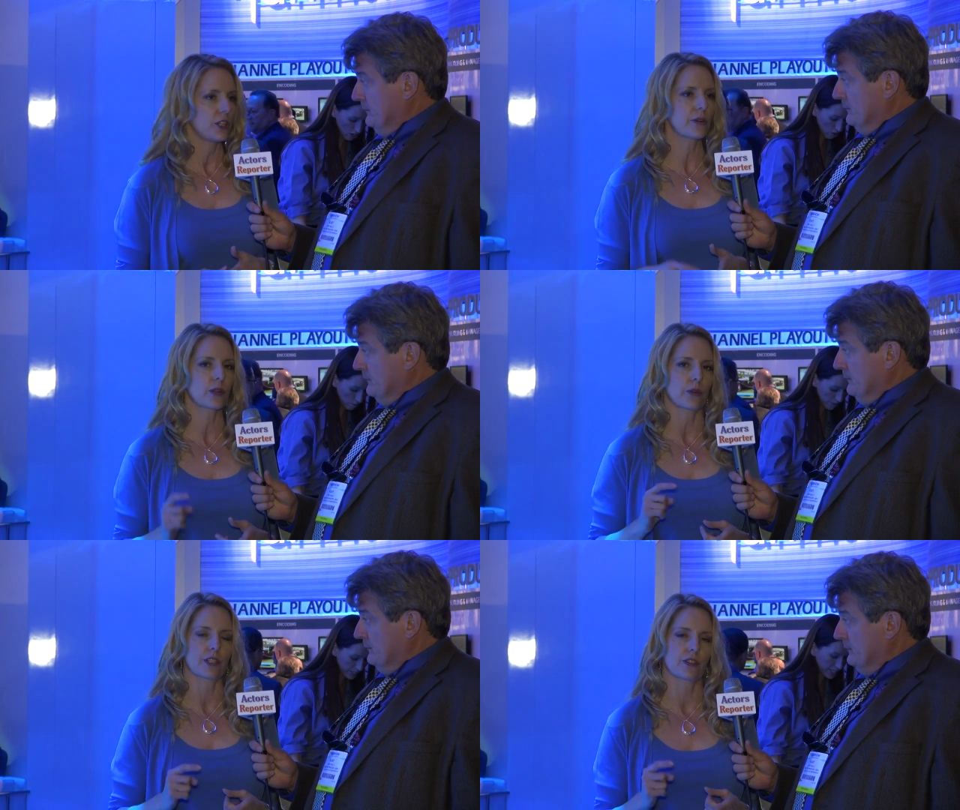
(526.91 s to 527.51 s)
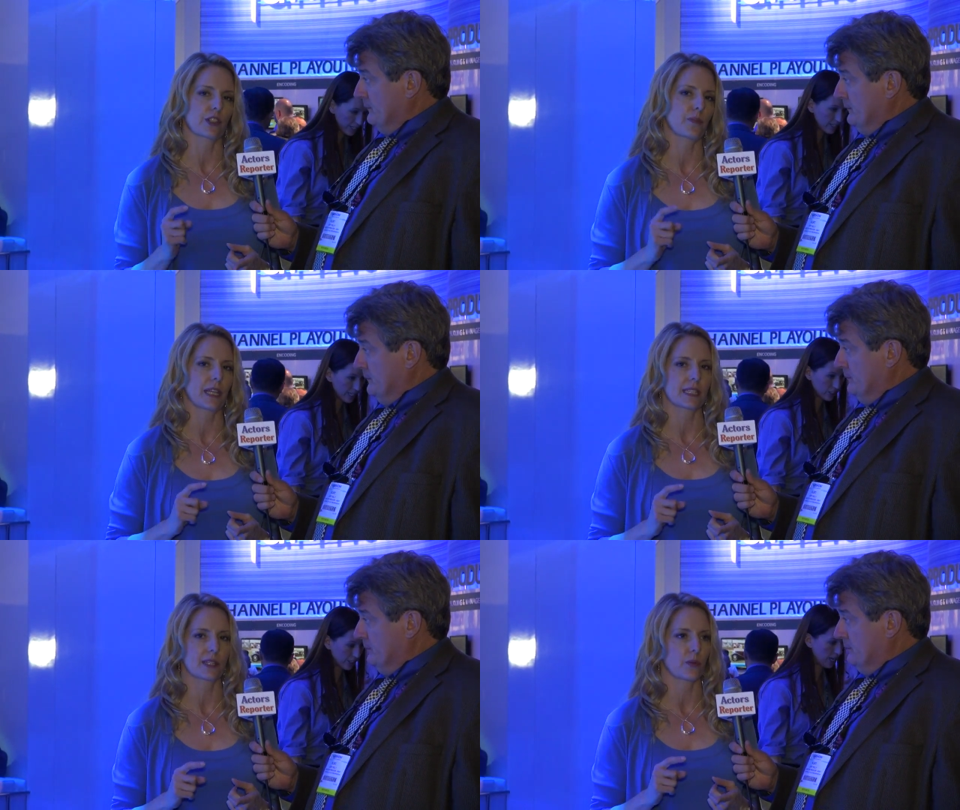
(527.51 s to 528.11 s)
Speaker 1: You can research
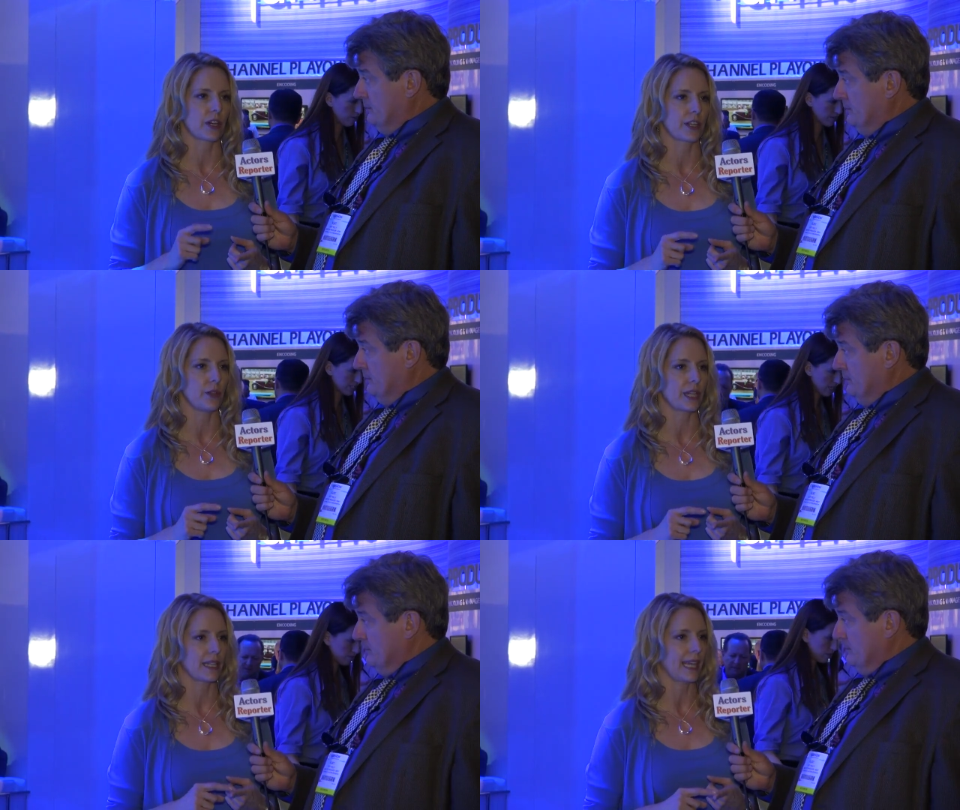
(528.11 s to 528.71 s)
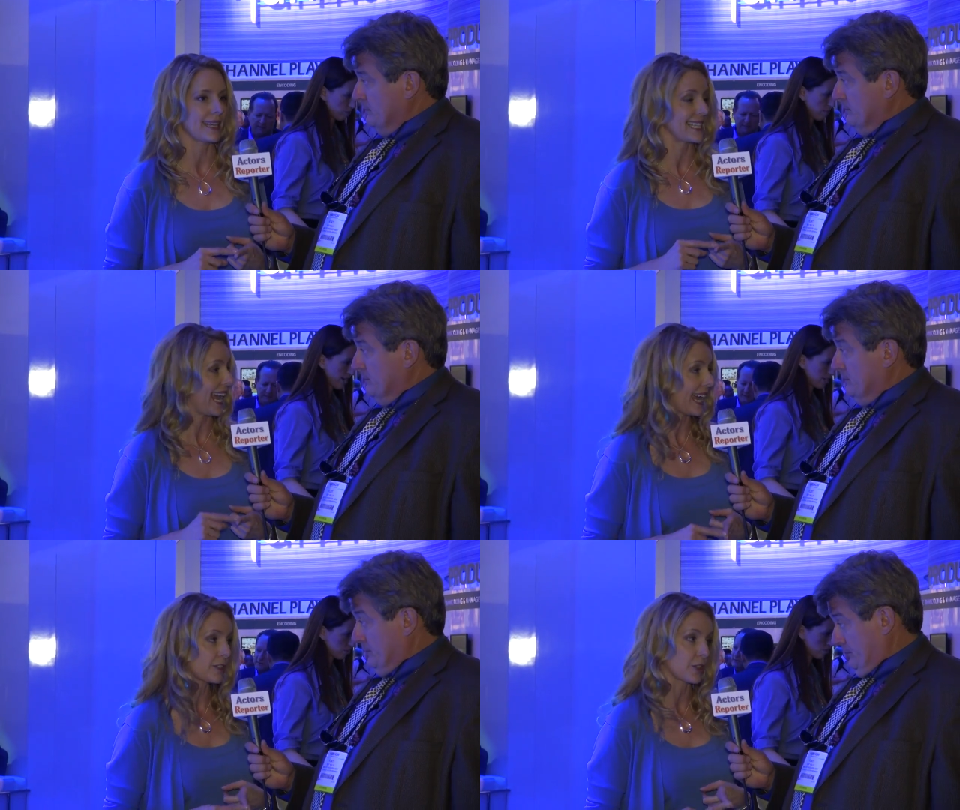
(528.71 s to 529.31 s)
places where you can, as an
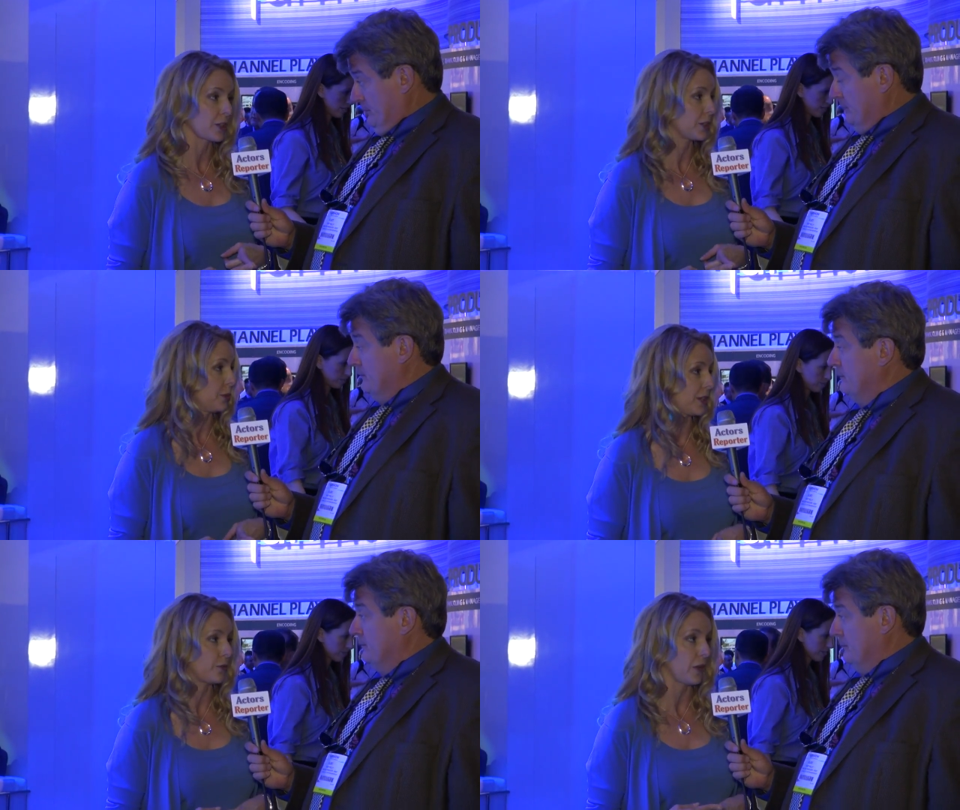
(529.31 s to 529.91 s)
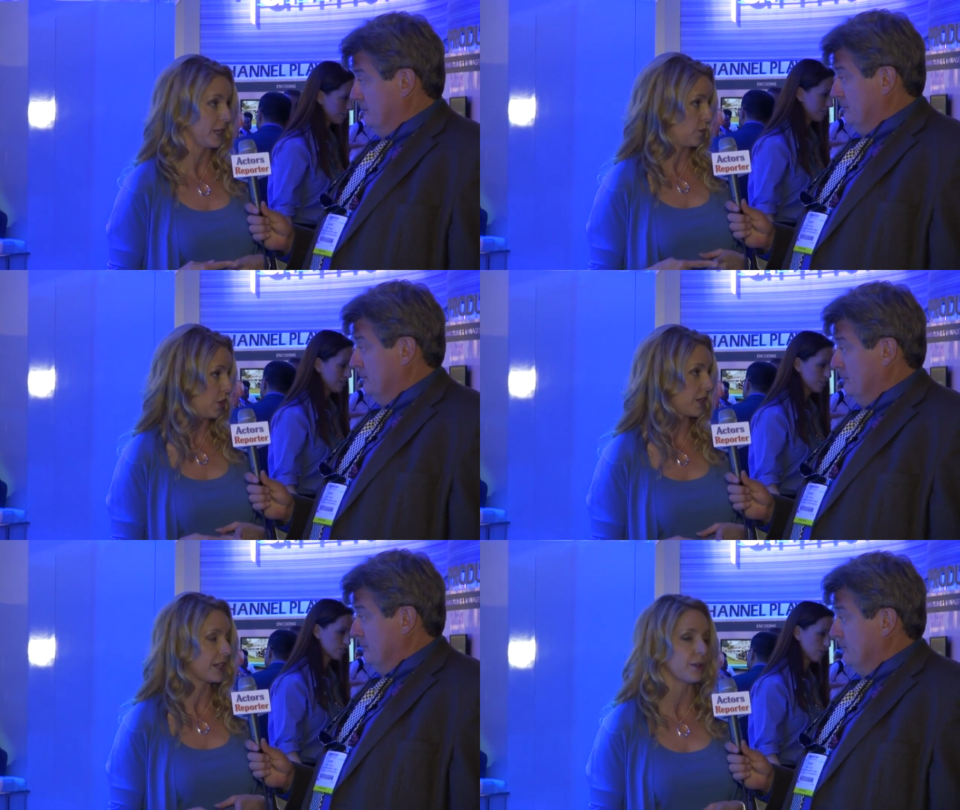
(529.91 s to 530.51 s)
actor, you can find
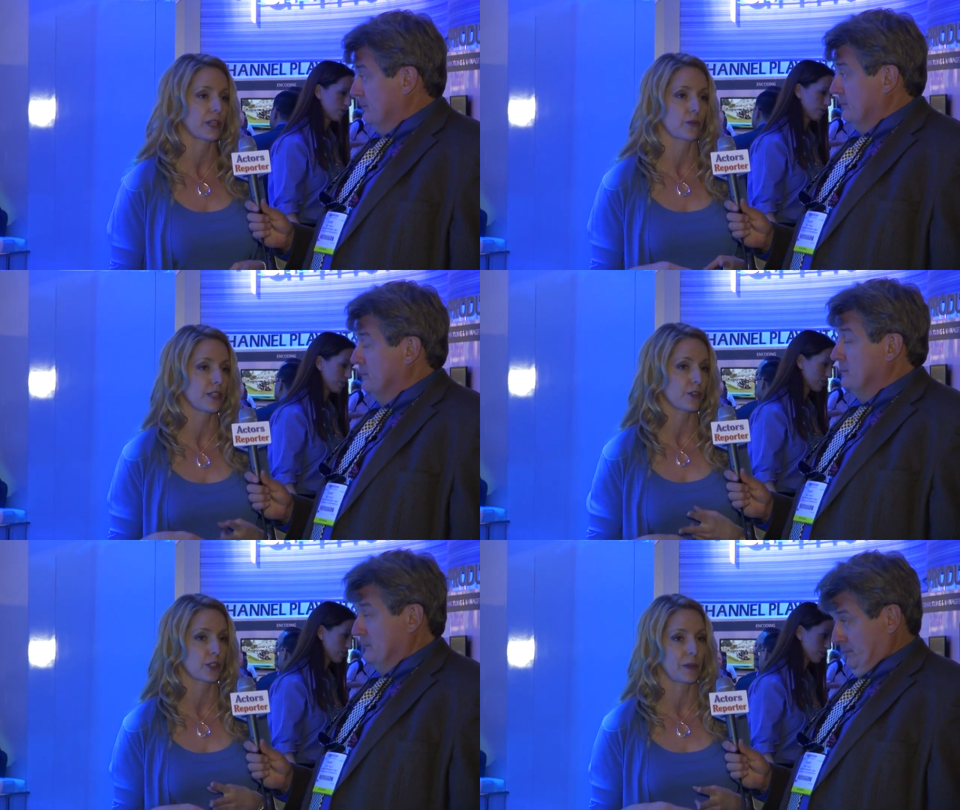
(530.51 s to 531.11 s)
work. You can research